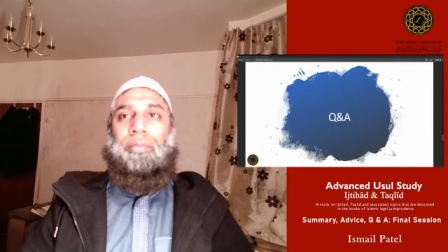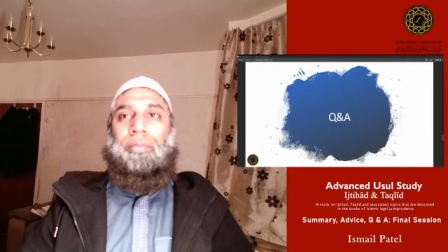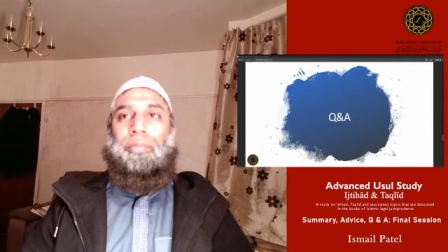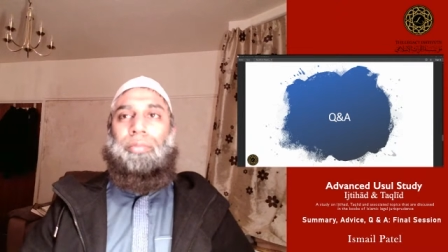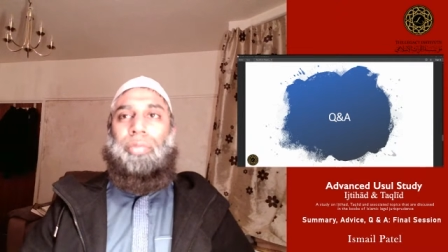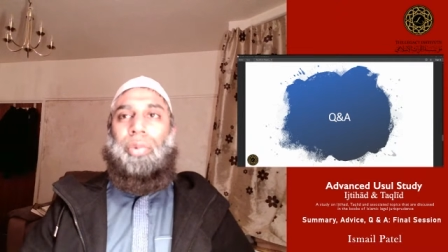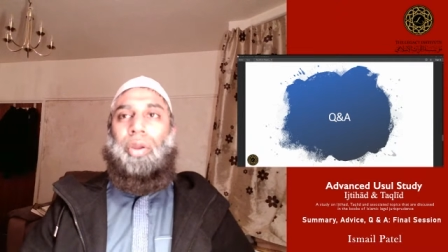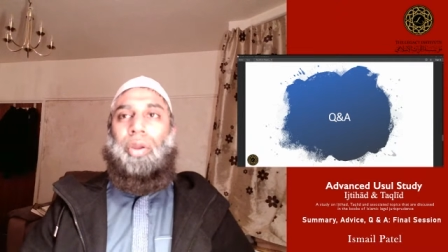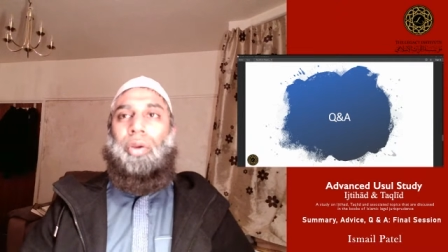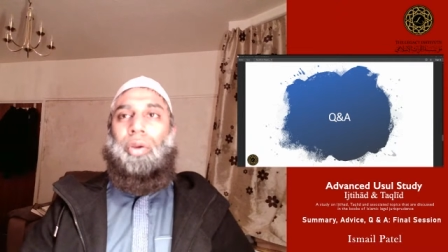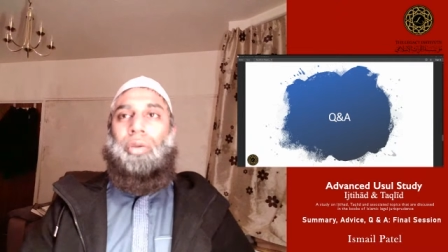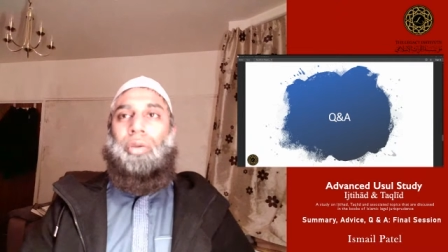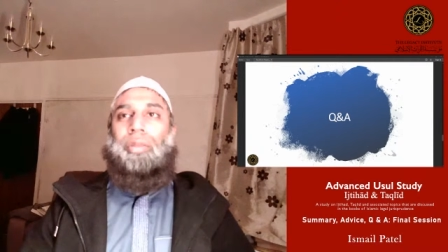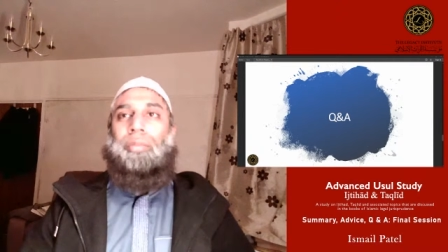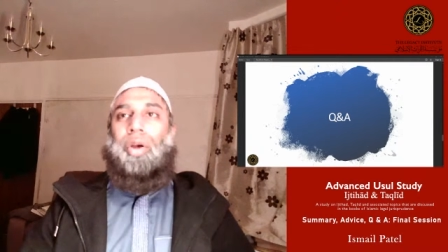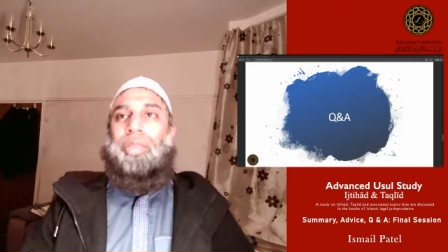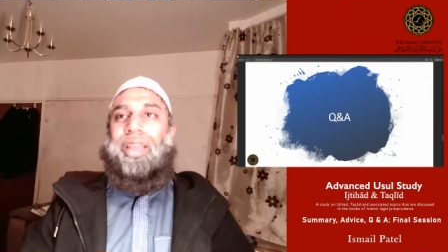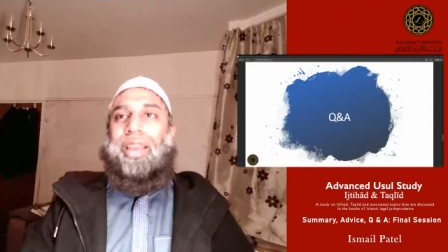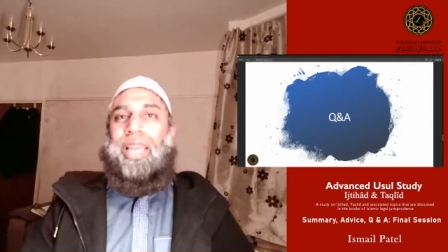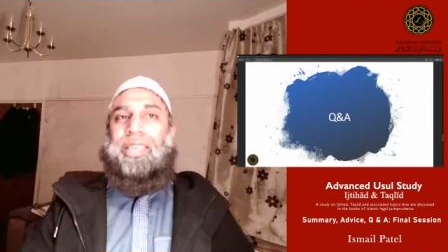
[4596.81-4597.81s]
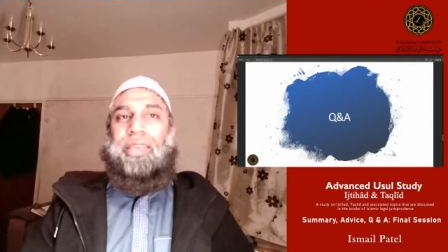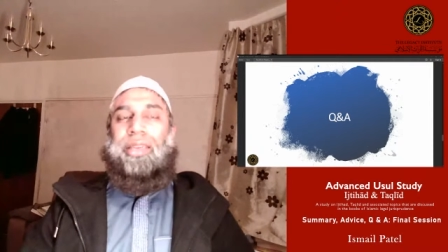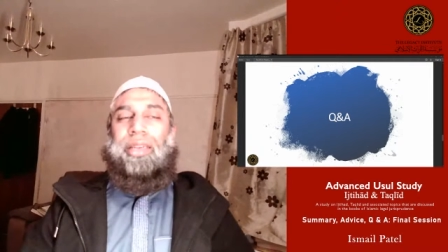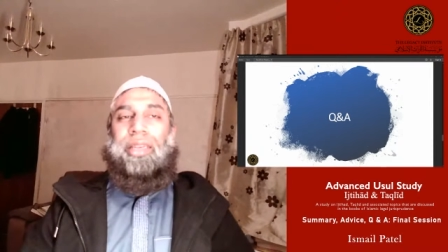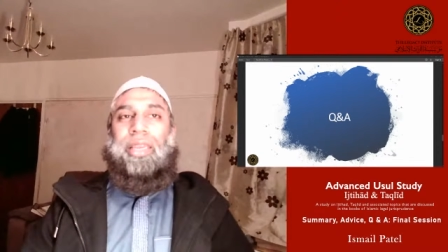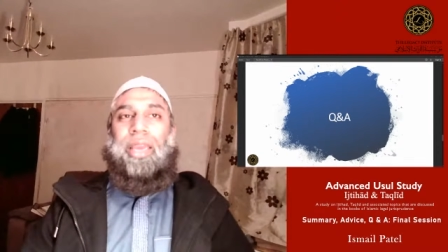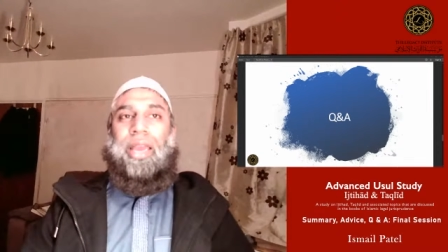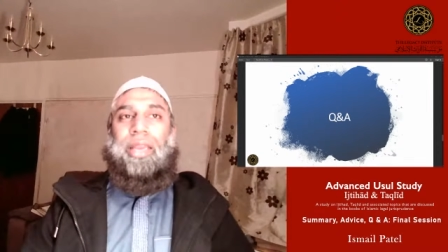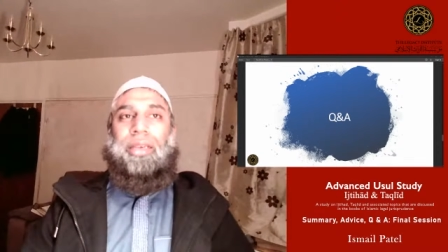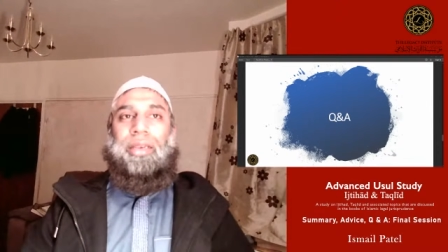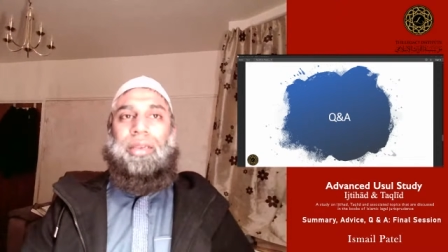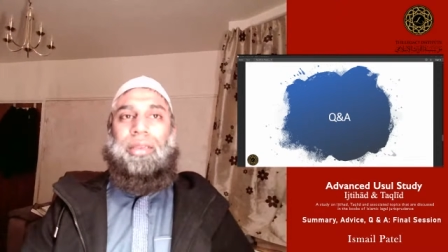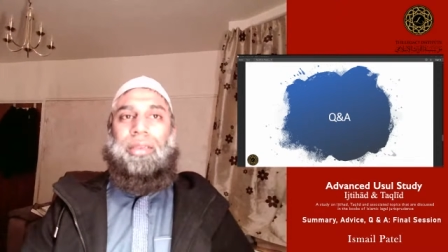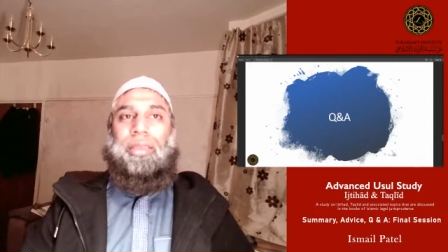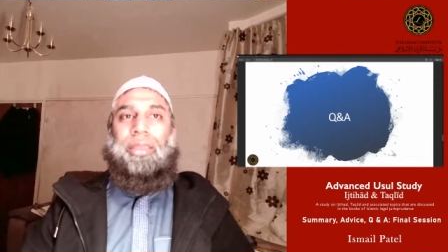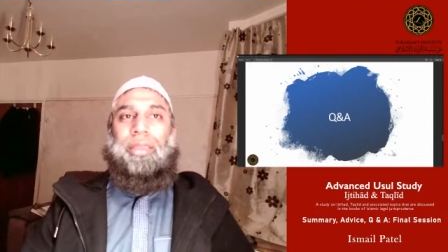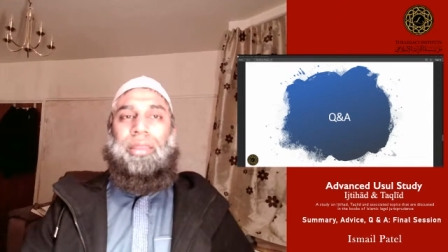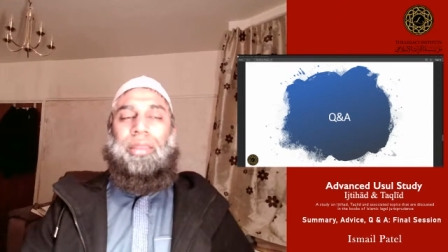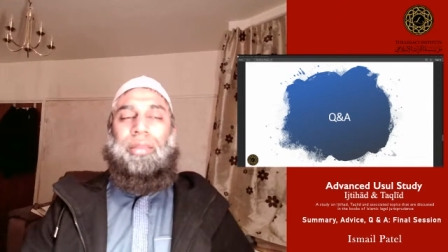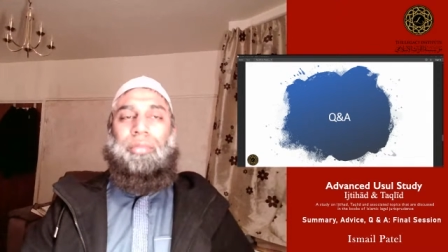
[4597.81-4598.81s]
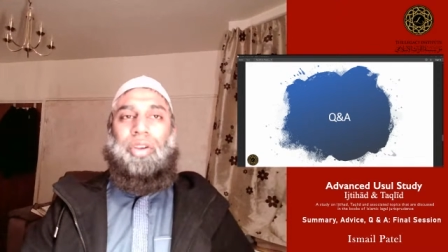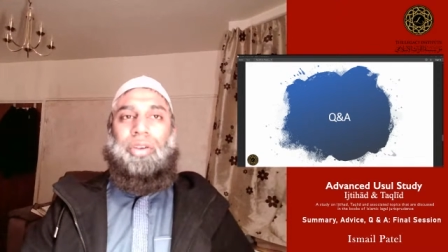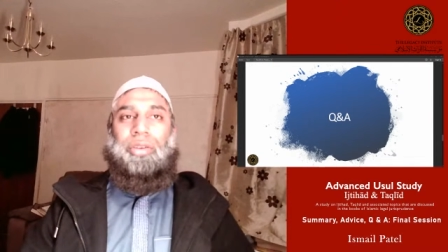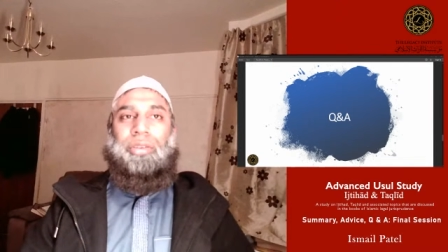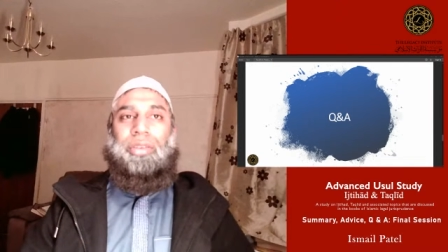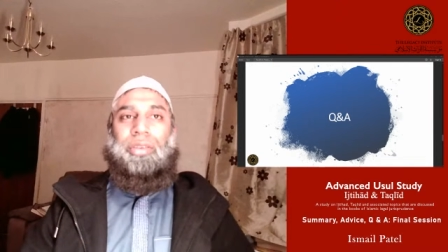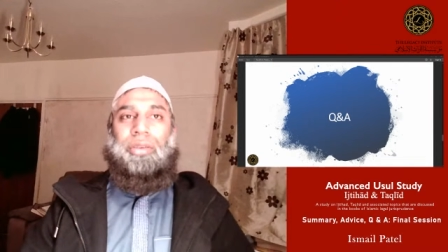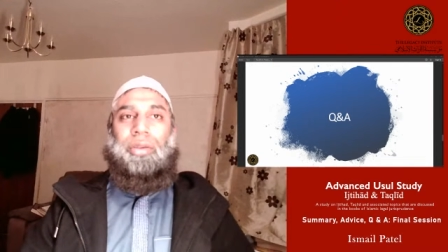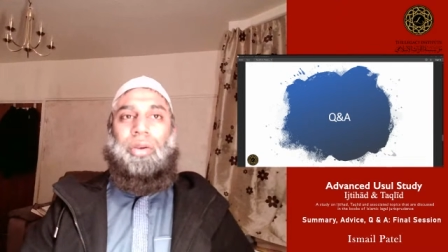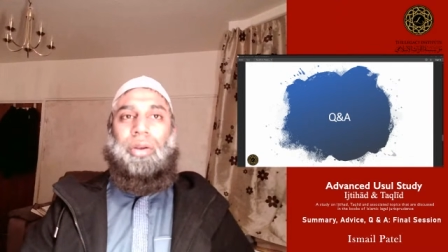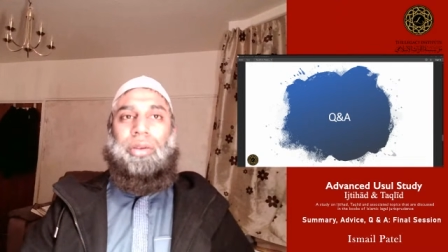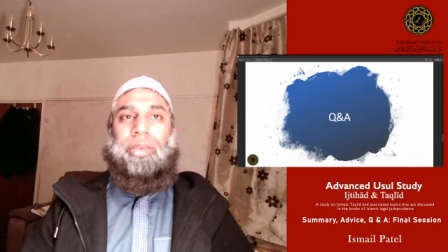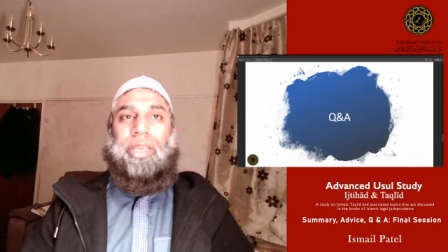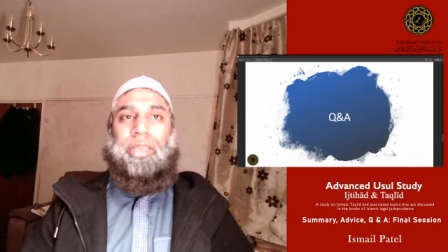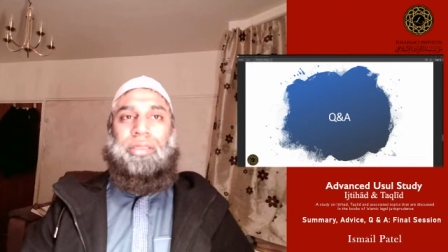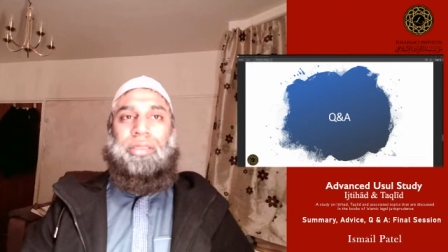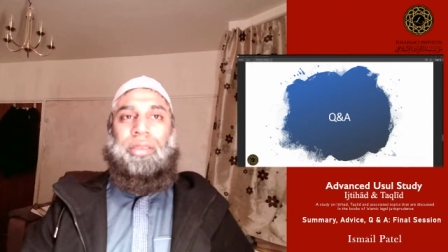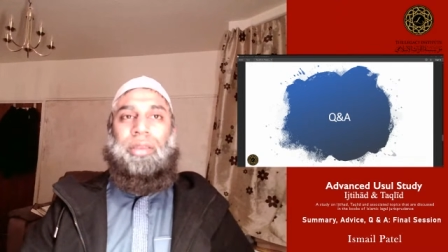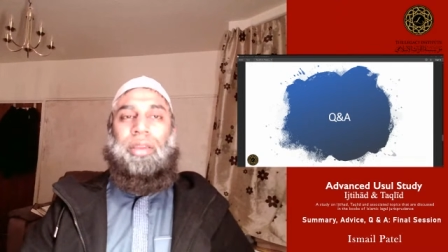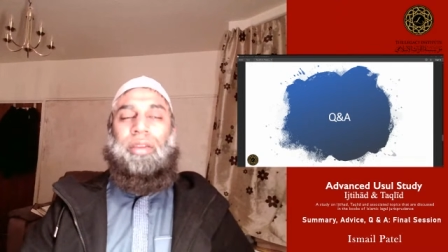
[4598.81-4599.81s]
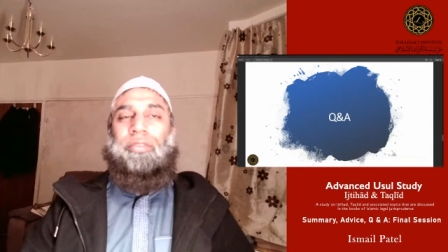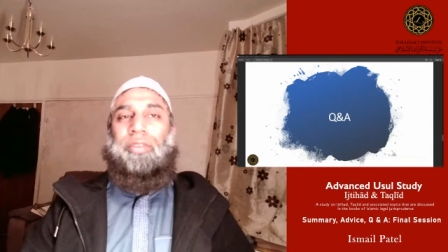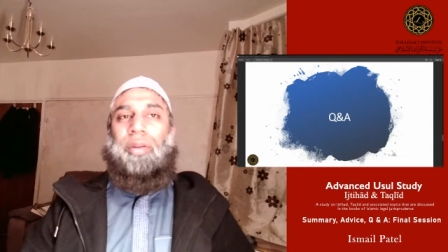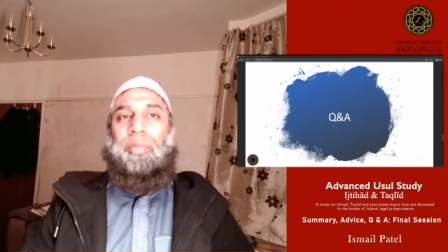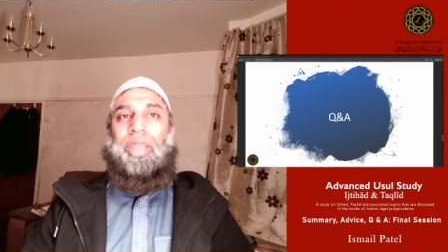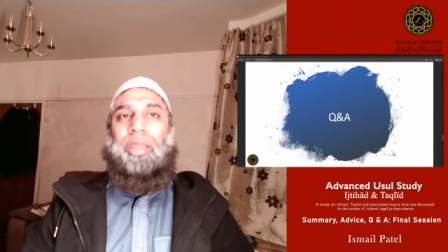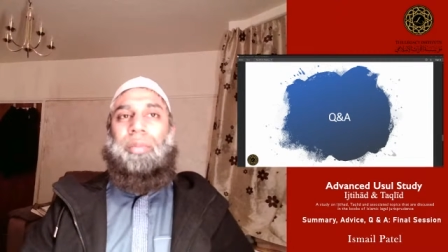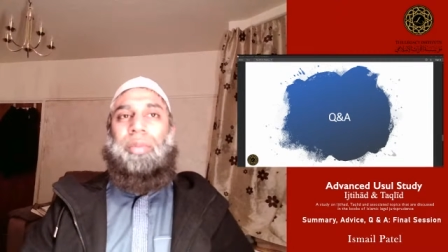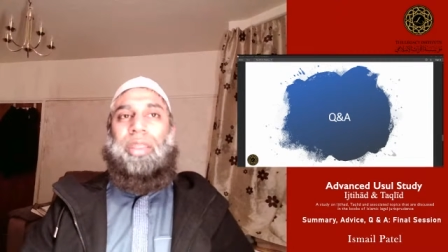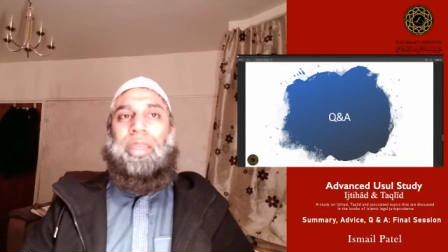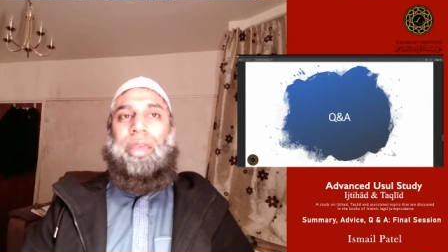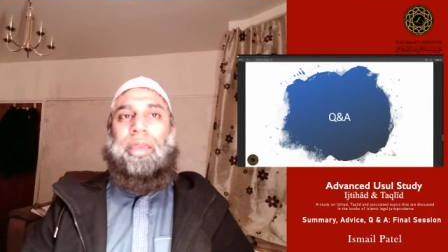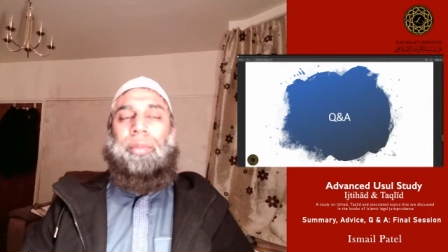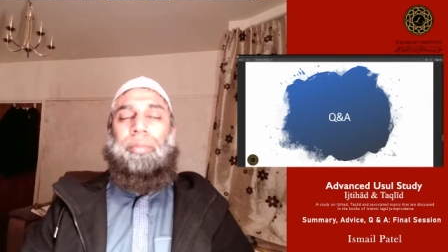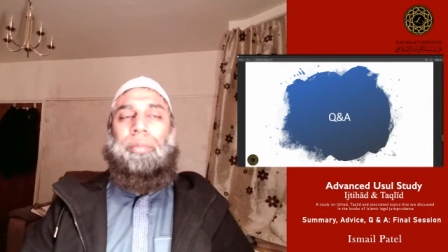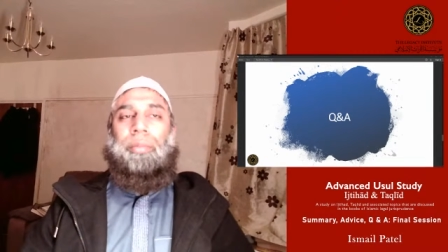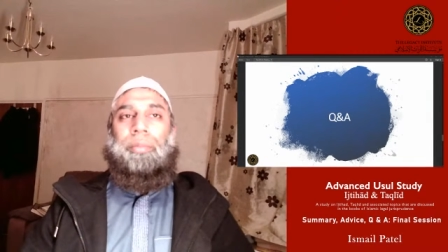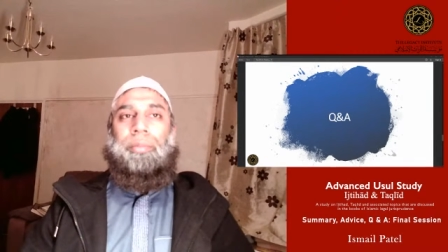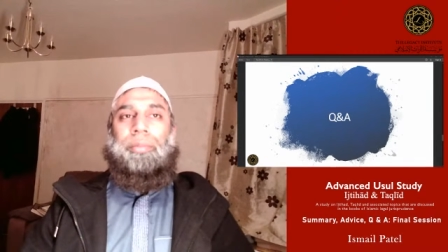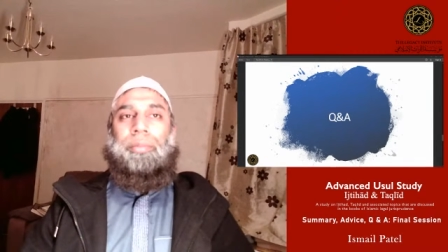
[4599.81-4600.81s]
both classically and in the modern context from other madhahib.